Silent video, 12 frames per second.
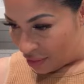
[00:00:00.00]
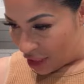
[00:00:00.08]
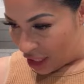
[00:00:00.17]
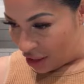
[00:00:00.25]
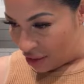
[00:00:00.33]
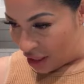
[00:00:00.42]

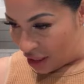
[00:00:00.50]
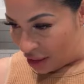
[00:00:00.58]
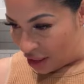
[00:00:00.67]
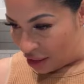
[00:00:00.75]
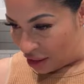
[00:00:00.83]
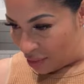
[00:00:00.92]
Angel, I
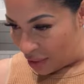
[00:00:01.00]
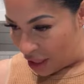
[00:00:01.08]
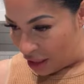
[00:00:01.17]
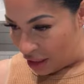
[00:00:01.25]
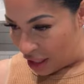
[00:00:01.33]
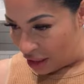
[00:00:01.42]
think she
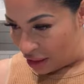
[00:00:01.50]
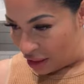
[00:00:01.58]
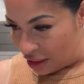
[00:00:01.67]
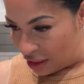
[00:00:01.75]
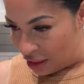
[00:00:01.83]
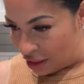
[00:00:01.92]
probably not
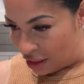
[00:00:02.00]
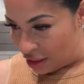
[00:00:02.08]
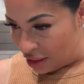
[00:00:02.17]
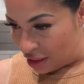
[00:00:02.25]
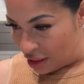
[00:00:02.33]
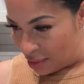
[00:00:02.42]
teased
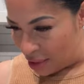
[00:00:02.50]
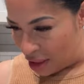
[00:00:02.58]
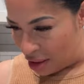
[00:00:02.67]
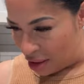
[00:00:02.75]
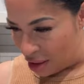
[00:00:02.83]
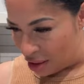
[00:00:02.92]

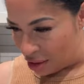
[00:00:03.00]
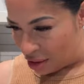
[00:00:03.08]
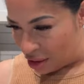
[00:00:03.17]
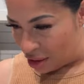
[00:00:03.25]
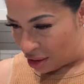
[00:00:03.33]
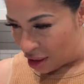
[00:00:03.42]
about her.
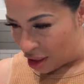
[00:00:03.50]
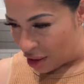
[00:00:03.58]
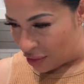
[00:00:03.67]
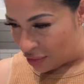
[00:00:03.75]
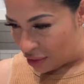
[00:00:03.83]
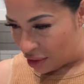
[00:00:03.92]
She should
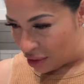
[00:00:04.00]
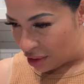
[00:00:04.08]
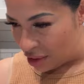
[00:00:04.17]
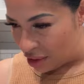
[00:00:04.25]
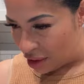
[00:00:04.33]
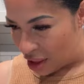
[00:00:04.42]
have
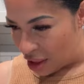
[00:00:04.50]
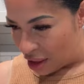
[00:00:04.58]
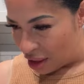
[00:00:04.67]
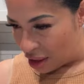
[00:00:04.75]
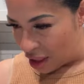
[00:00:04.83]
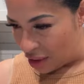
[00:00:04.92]
seen
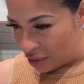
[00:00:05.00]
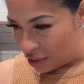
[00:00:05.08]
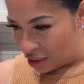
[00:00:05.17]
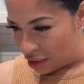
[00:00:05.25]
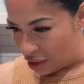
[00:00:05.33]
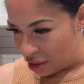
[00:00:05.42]

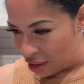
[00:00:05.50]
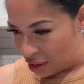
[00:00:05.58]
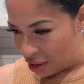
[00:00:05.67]
counseling.